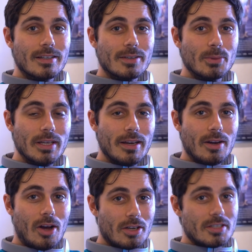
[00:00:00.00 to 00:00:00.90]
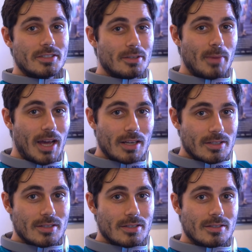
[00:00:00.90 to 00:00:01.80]
Like we needed oxygen
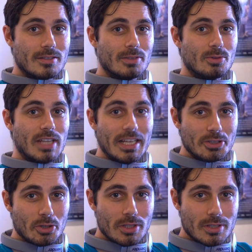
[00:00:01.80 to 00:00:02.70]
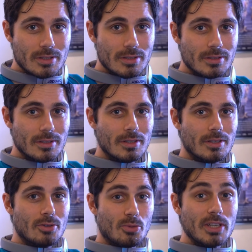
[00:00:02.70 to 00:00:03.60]
masks. It was dangerous.
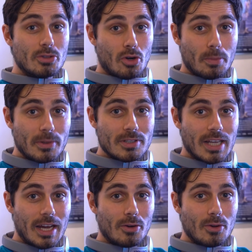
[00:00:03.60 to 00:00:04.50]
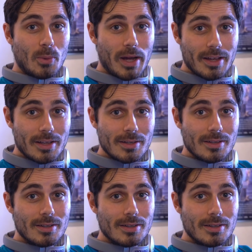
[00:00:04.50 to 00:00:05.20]
3 Sherpas died on the way.